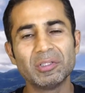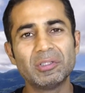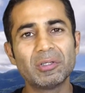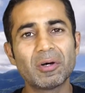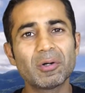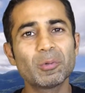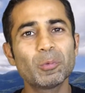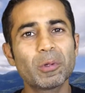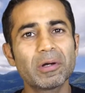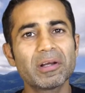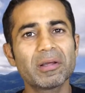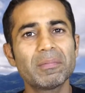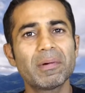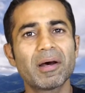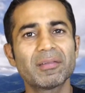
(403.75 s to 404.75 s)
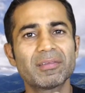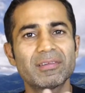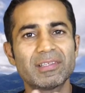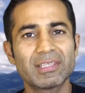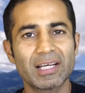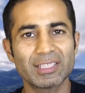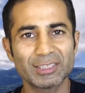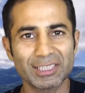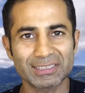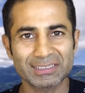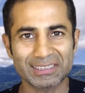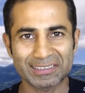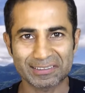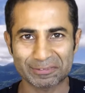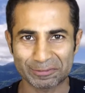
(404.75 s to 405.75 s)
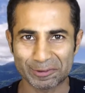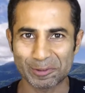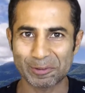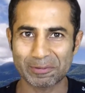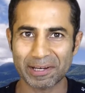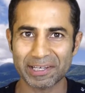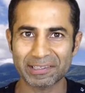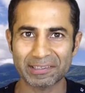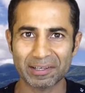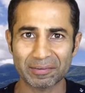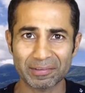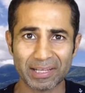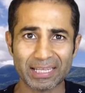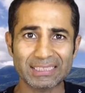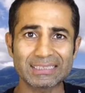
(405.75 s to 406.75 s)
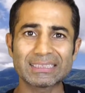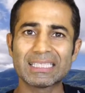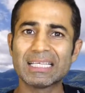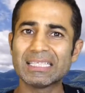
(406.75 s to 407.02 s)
don't worry about digesting the food right now. That's